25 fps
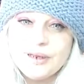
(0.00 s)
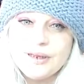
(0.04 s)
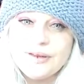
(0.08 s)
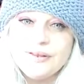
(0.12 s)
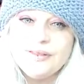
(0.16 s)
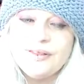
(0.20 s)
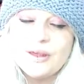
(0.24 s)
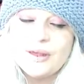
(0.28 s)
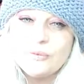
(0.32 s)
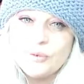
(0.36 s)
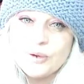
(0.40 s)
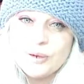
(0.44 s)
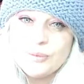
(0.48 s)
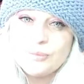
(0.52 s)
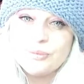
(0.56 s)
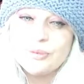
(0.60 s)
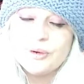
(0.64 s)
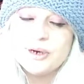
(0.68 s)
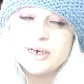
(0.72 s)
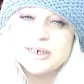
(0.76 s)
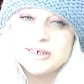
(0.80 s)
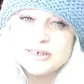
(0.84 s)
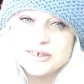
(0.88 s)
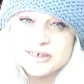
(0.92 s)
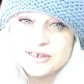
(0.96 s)
that we
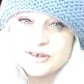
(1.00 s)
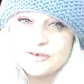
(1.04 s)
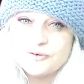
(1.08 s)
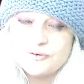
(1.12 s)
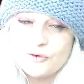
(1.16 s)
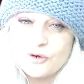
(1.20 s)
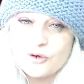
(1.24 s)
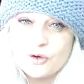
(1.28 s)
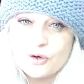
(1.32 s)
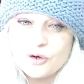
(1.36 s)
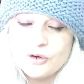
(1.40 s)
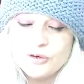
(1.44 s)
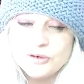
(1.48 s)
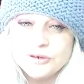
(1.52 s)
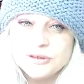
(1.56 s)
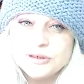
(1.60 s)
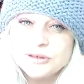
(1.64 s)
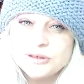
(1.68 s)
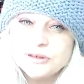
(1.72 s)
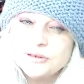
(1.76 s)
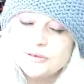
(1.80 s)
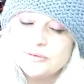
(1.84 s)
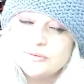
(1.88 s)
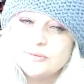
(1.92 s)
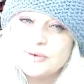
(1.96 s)
bring to the fore
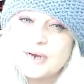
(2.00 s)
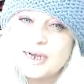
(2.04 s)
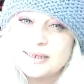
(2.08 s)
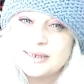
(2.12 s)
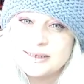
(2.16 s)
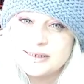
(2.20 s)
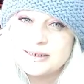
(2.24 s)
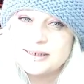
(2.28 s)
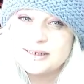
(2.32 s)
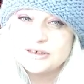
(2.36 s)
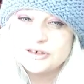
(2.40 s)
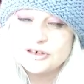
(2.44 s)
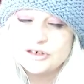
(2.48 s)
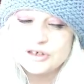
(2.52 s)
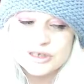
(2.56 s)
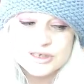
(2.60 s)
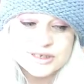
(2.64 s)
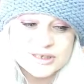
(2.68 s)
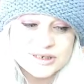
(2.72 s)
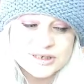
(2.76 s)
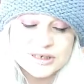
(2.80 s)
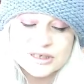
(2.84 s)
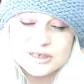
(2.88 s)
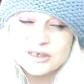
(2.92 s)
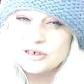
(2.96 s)
rather than
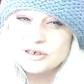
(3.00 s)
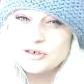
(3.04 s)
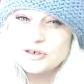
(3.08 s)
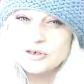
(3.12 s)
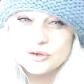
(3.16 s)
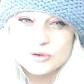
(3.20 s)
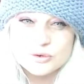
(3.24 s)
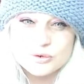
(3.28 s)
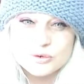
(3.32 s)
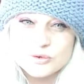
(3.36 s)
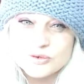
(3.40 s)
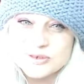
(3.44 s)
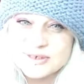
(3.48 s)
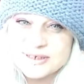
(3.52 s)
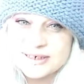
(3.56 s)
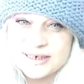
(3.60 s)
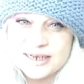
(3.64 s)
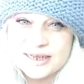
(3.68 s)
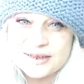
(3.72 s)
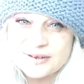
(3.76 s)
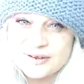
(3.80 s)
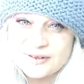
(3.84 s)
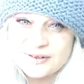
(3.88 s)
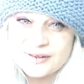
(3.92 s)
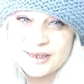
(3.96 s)
just tools and
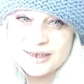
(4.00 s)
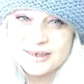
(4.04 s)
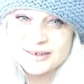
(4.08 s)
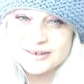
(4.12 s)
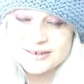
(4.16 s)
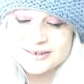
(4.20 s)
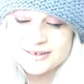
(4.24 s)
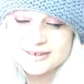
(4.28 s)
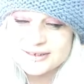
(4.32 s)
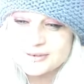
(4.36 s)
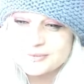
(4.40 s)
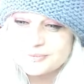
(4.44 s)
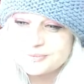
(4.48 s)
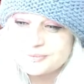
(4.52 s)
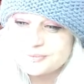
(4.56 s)
other things.